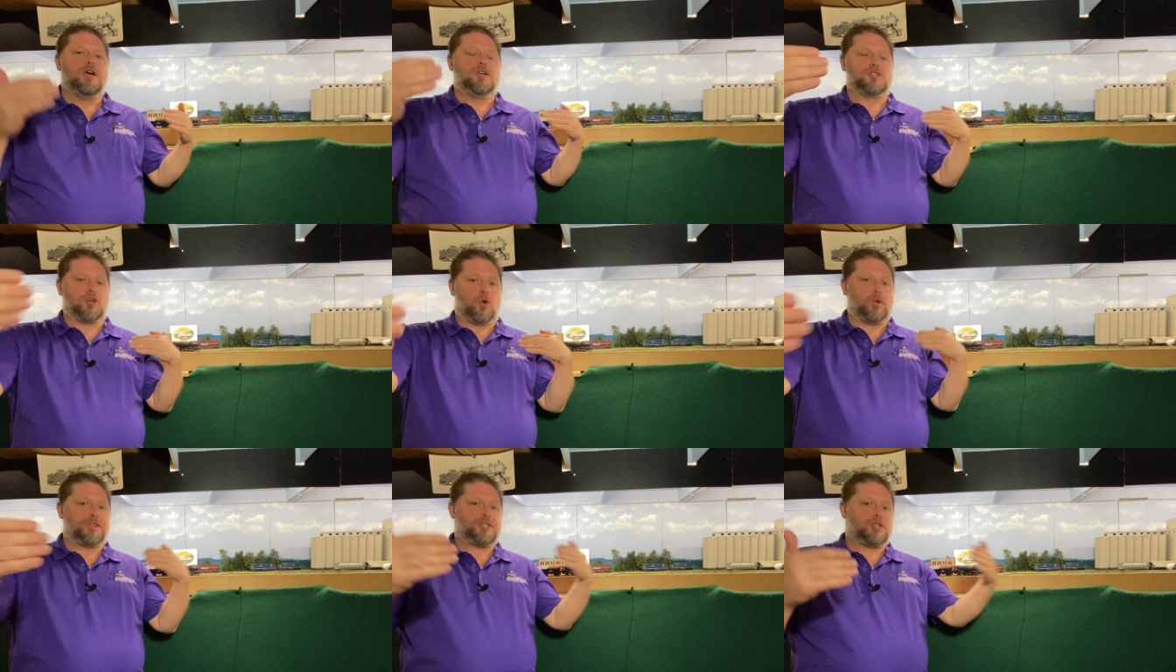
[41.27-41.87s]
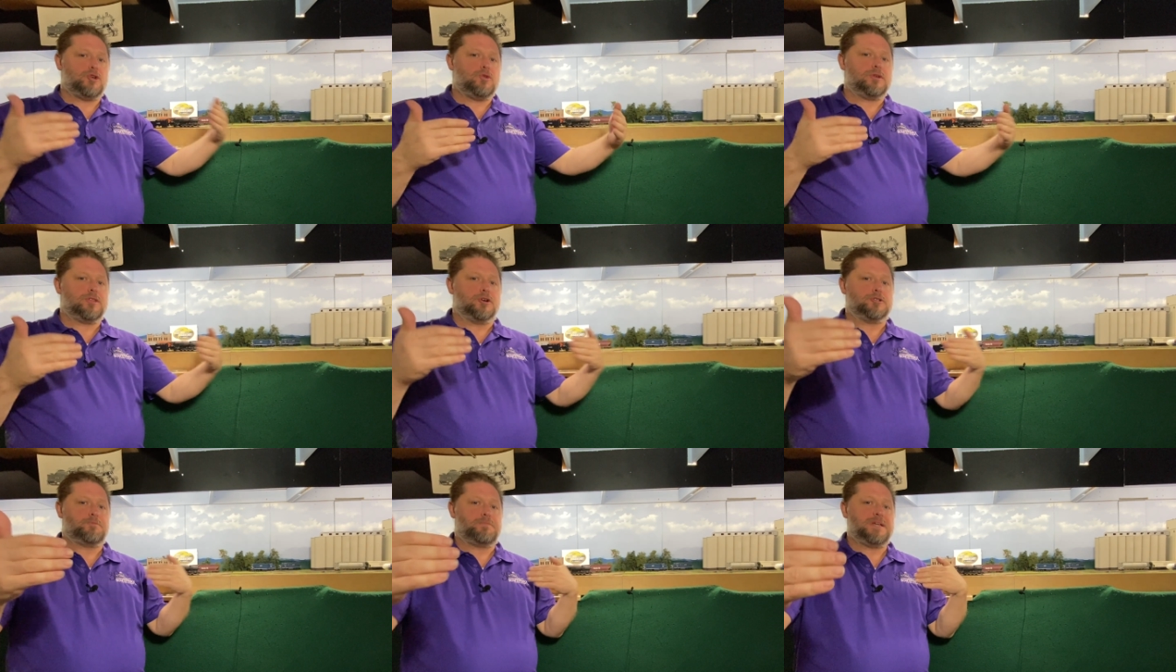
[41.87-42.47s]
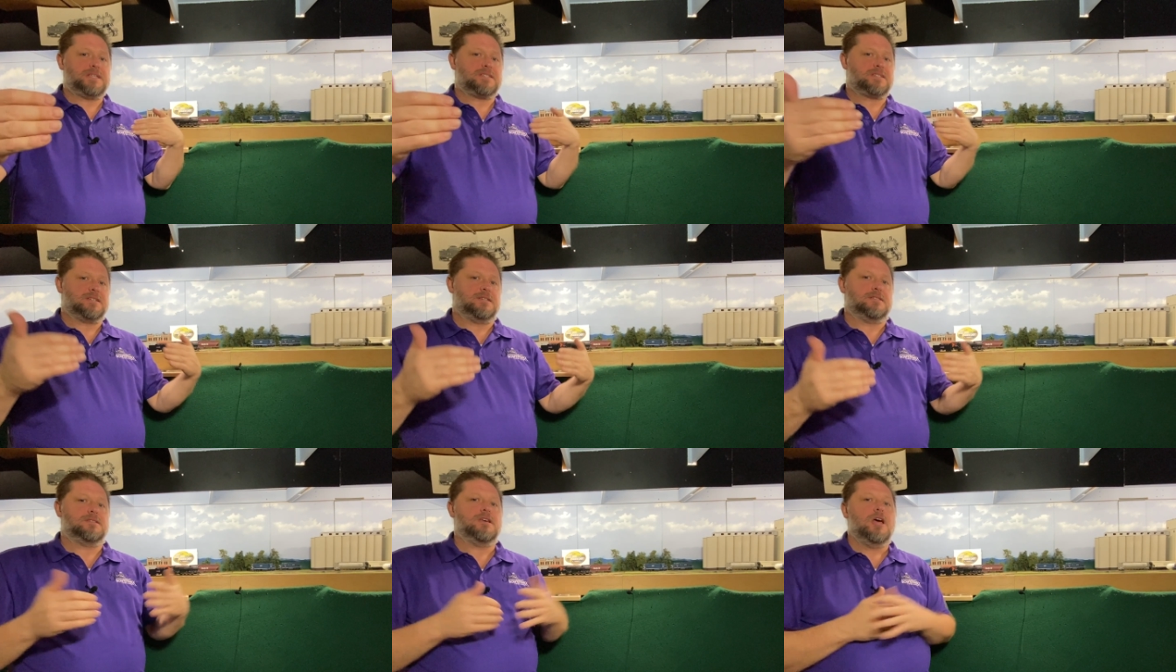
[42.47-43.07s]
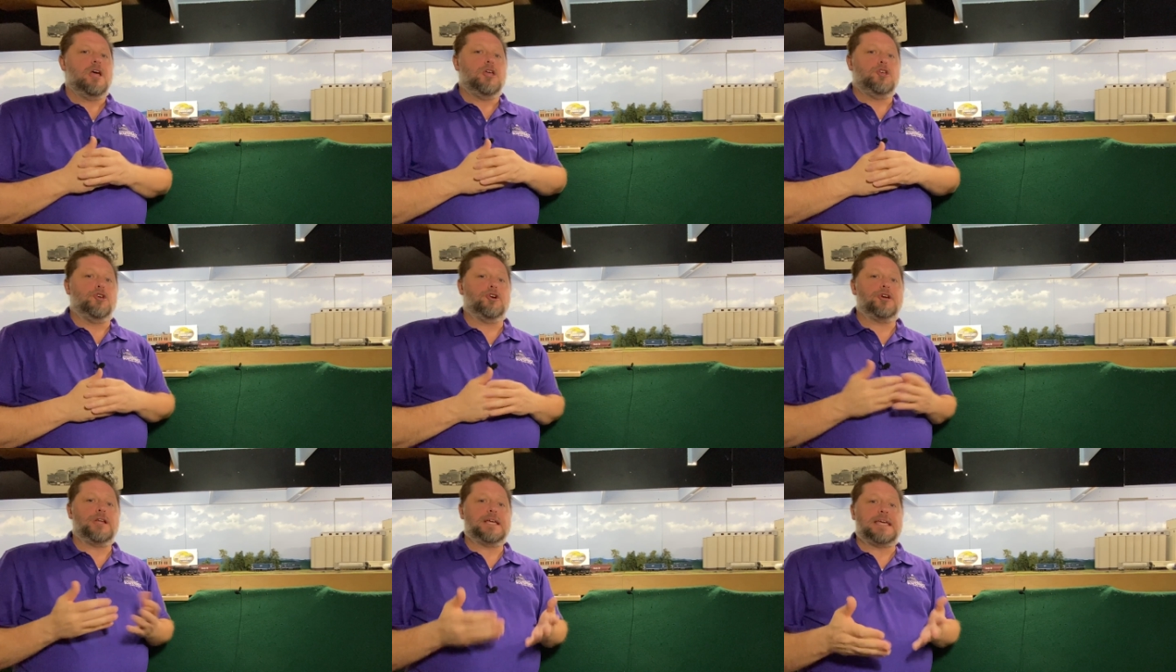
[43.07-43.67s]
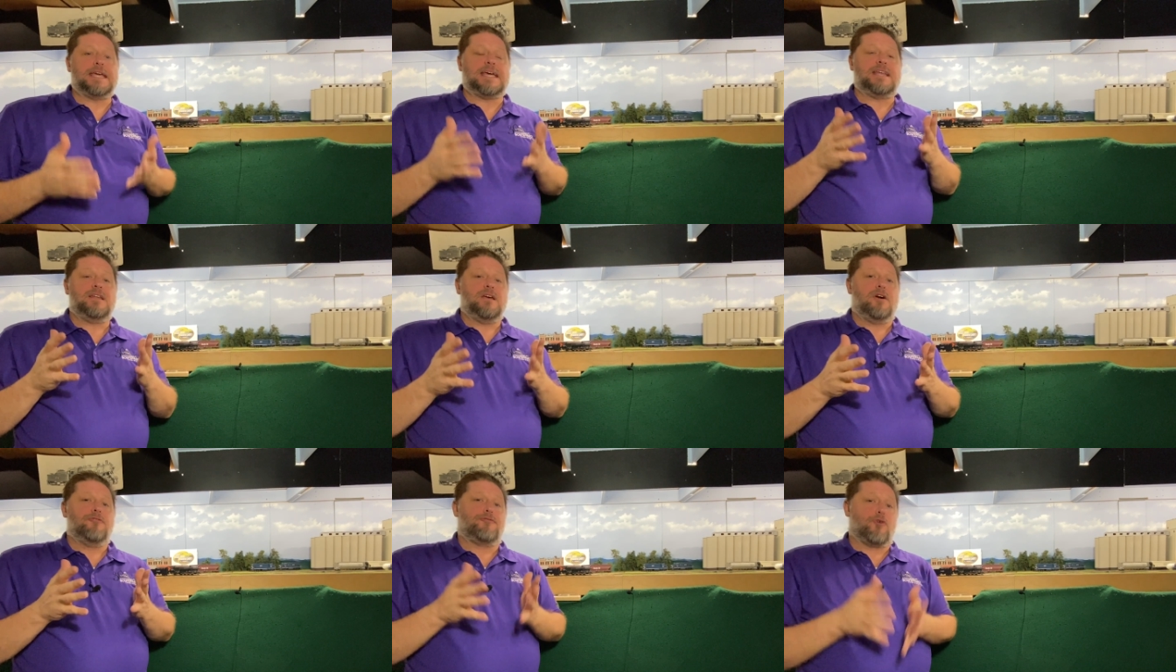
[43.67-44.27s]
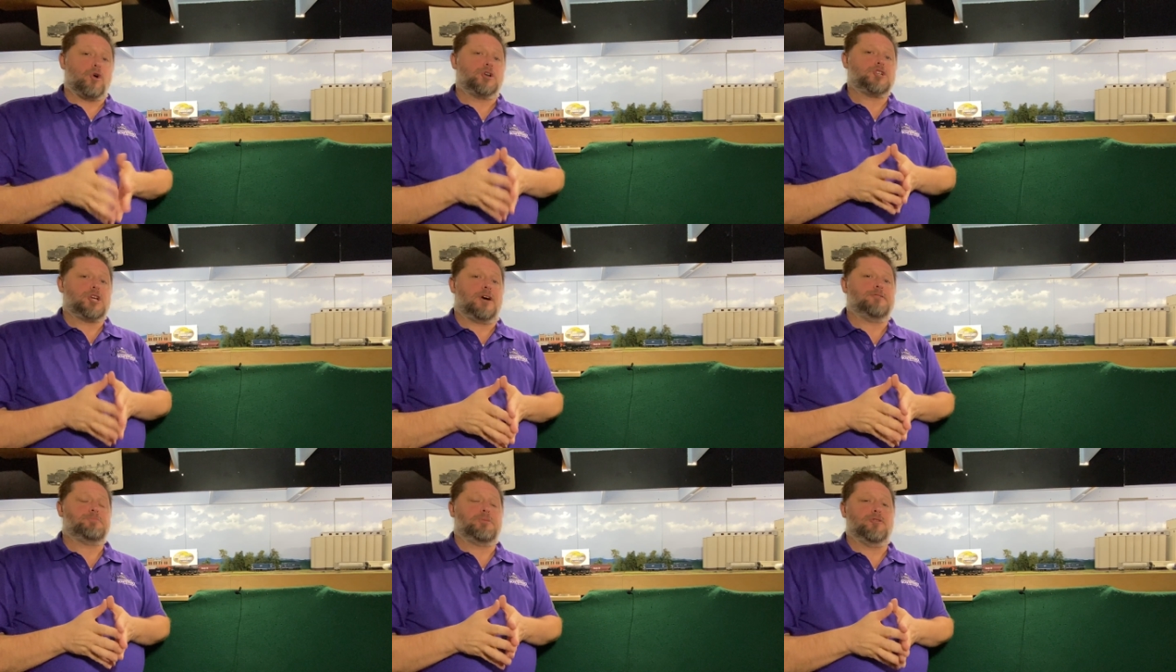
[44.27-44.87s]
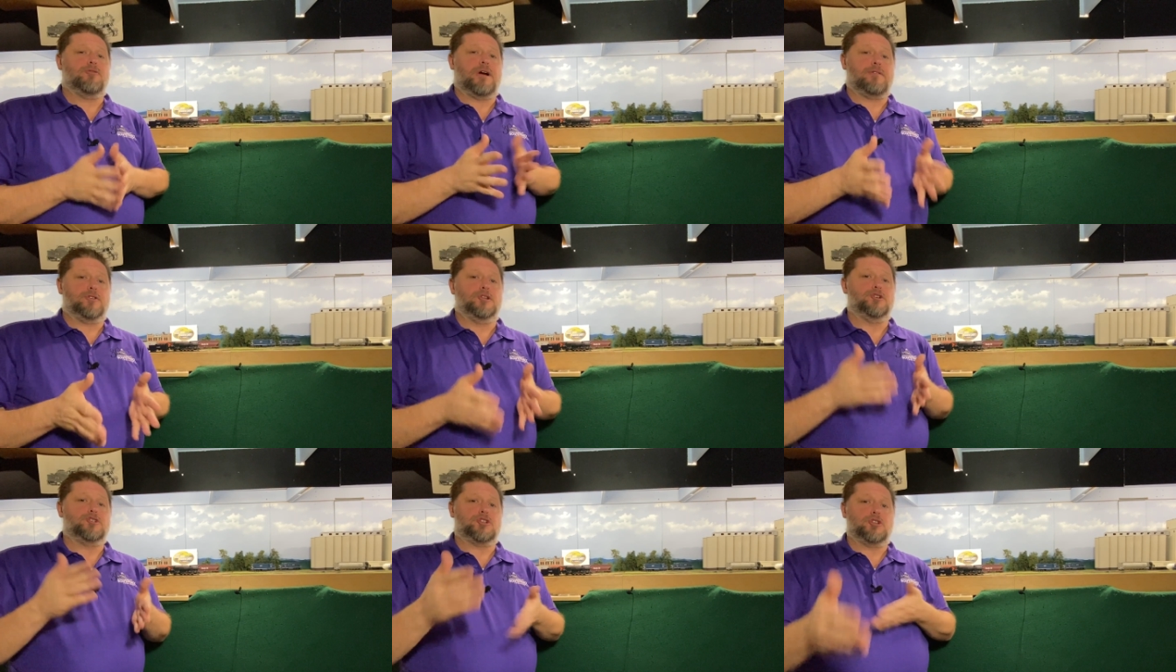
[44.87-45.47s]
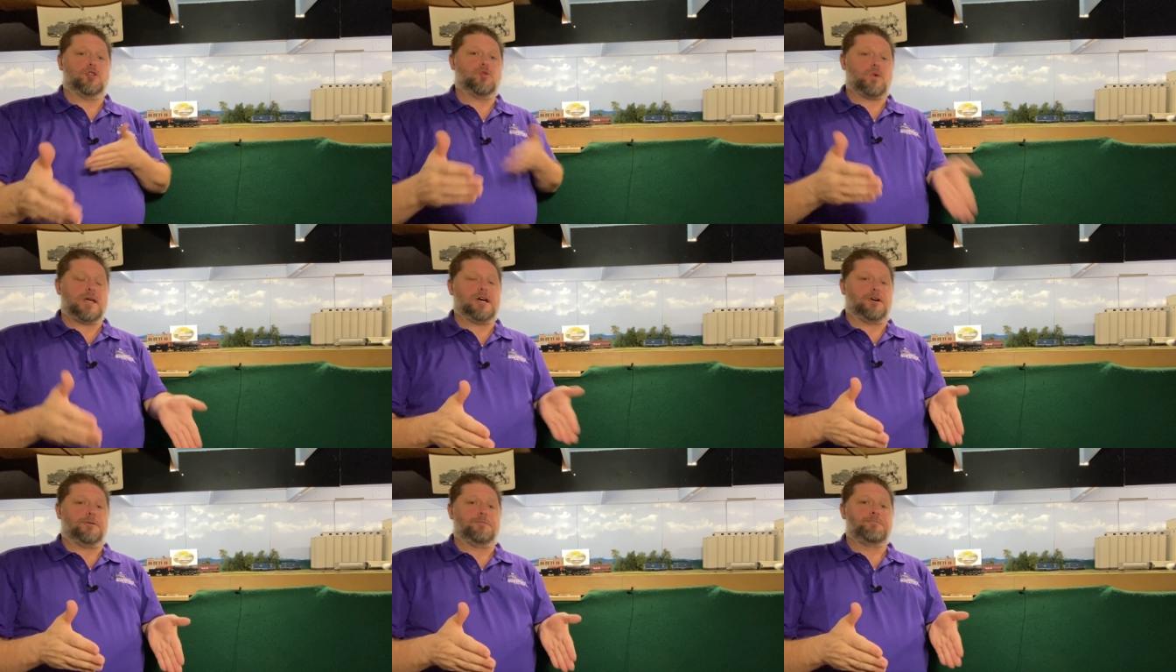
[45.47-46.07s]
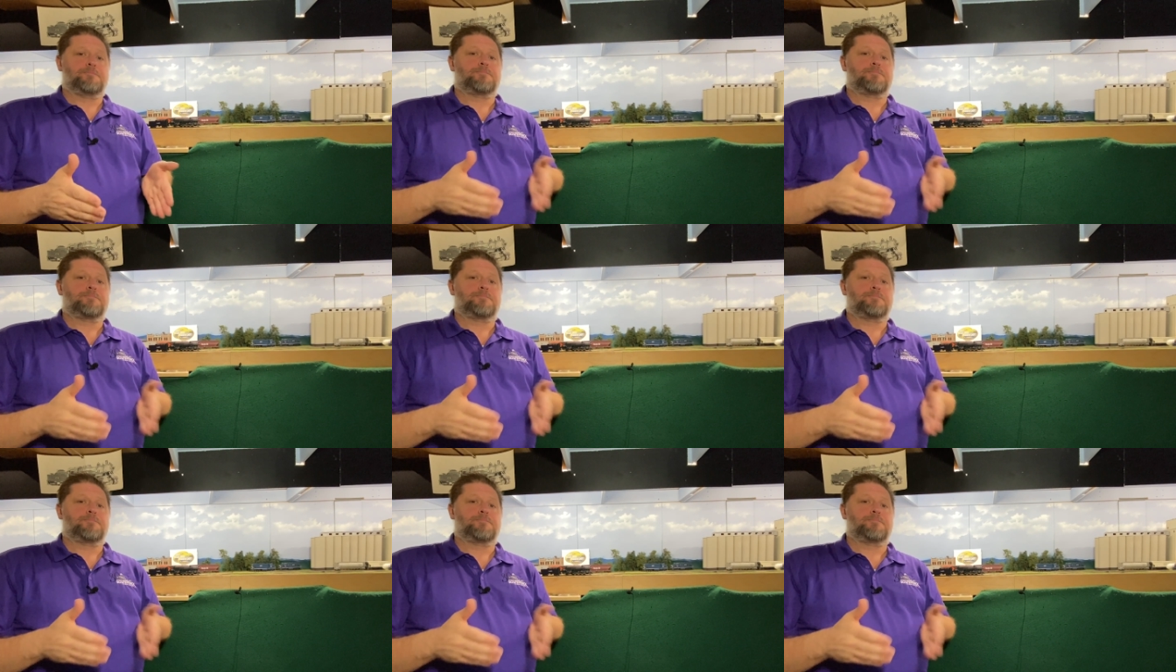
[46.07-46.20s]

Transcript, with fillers: So with two of those pistons, you're going to get four chuffs per revolution of the wheel.